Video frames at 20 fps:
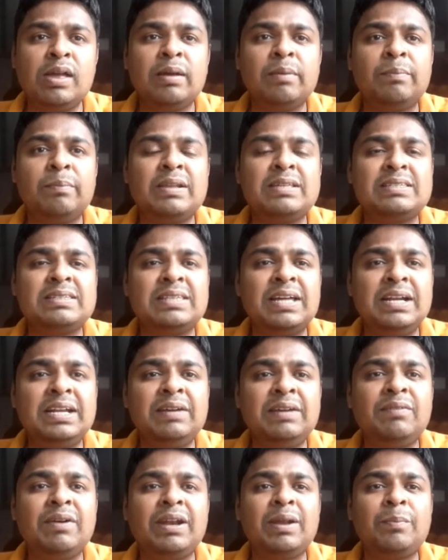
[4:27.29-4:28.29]
plus
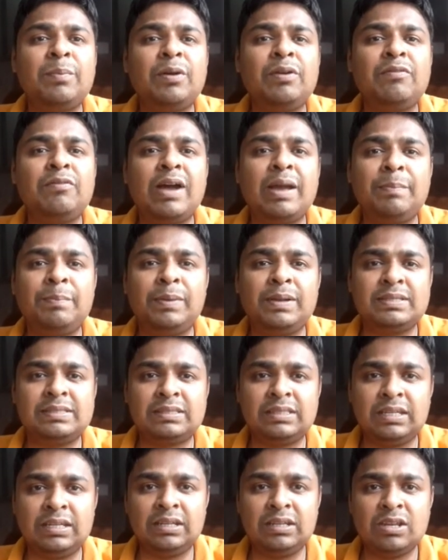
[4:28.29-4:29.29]
31 upon y plus
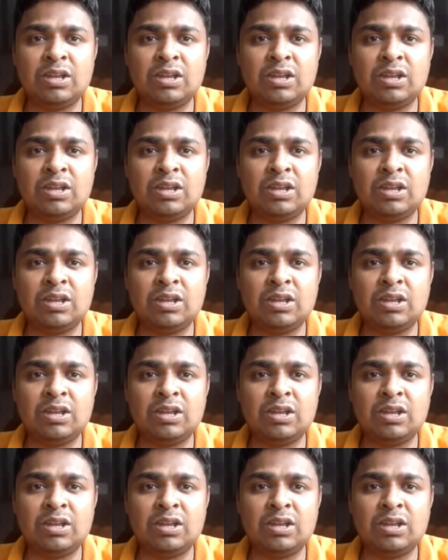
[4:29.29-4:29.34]
3.